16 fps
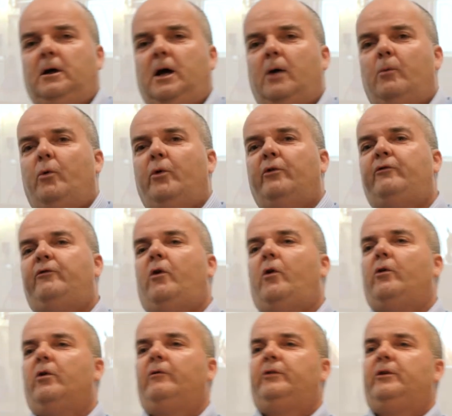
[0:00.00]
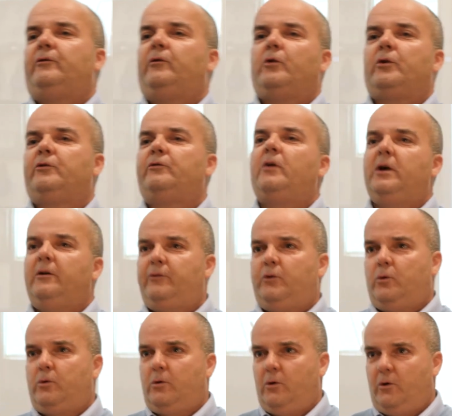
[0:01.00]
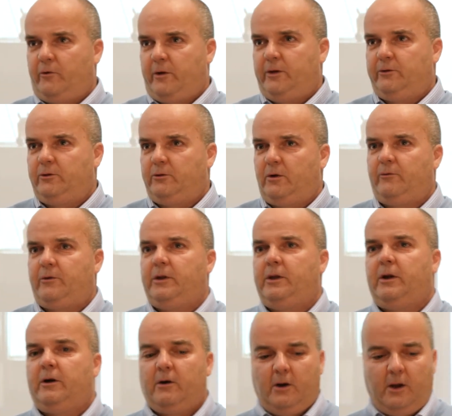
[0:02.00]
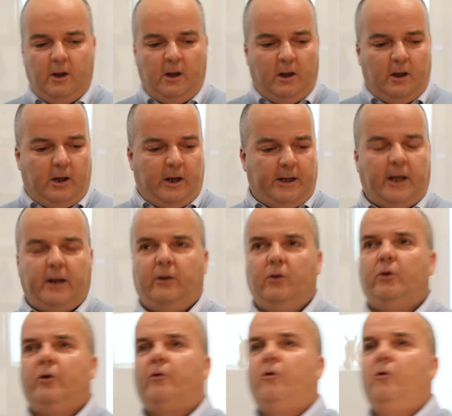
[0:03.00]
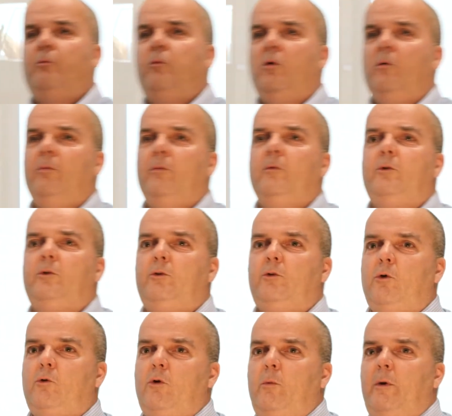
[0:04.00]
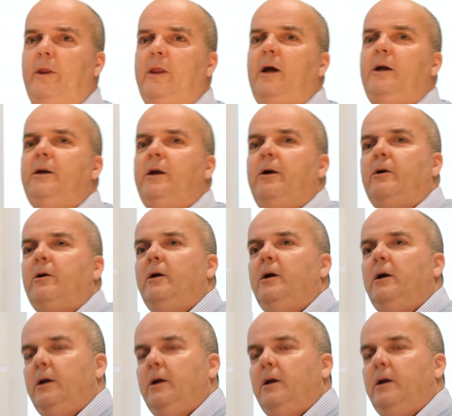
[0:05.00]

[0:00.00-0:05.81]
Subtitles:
and won 4 of the first 5 2-year-old races of the year, and had another Group 1 2-year-old winner that year.